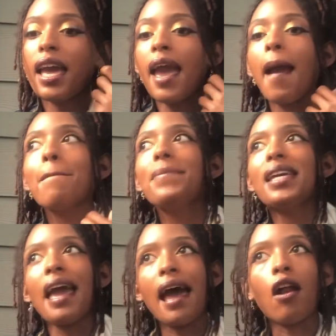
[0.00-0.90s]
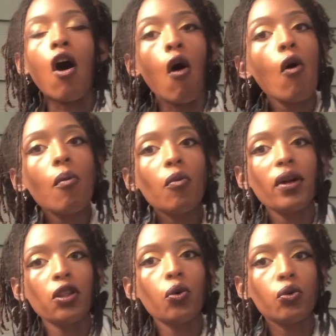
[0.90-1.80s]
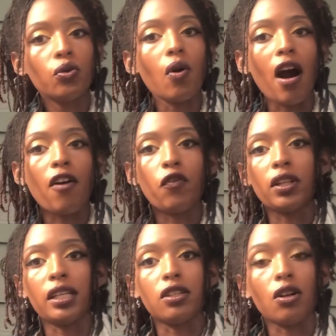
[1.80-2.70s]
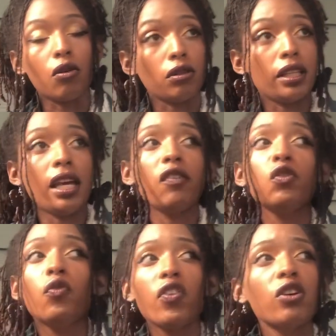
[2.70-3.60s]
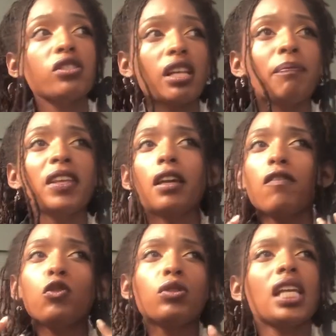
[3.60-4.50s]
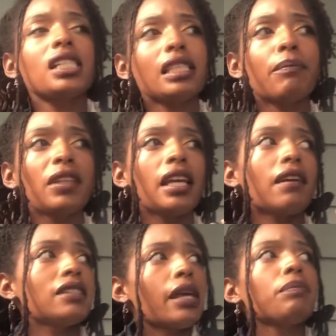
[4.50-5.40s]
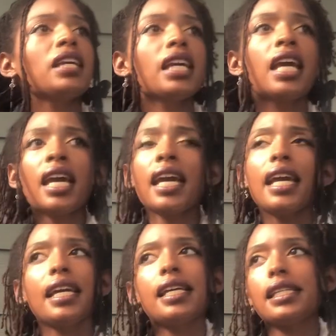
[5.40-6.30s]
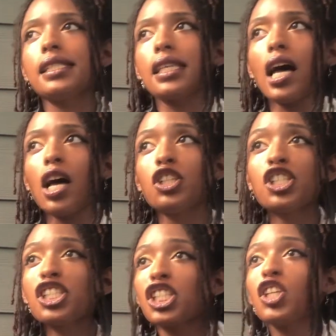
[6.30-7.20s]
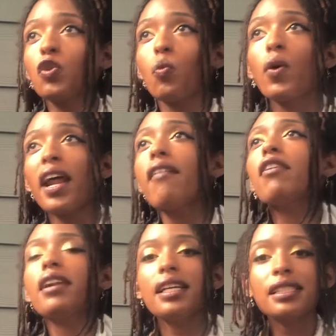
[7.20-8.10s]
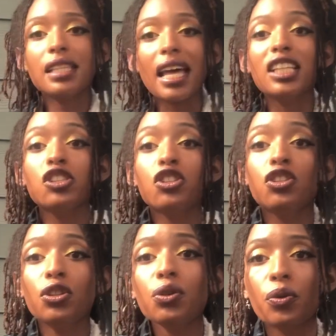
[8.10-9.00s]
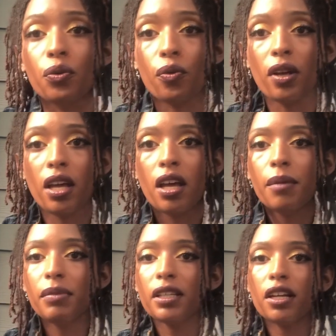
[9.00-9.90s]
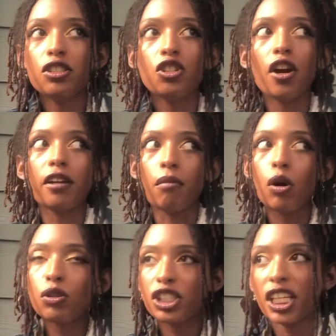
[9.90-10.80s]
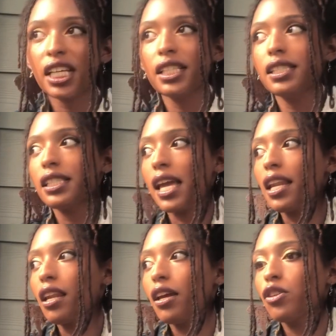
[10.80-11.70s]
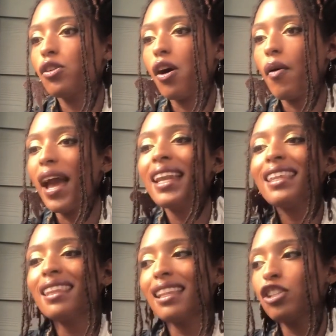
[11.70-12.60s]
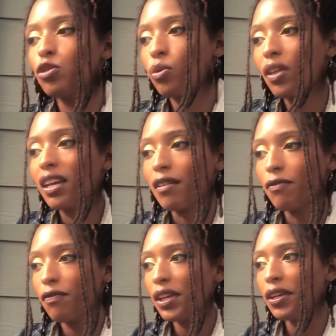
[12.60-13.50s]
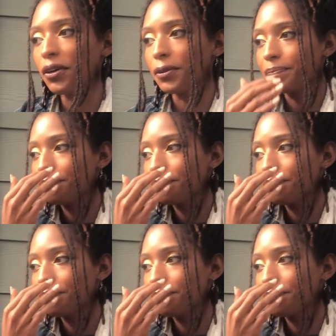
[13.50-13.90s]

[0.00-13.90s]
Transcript: and be at home with who you are fully and totally. If you feel something, if you think something, if something is just whatever it is that is you, because your emotions and anything that you think and feel,